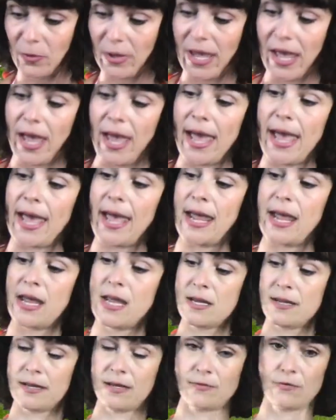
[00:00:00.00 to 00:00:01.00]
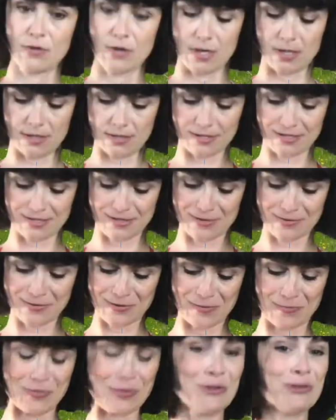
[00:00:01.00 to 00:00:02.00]
Okay. I've got
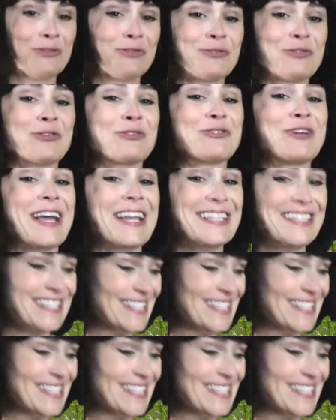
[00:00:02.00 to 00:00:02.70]
a beautiful red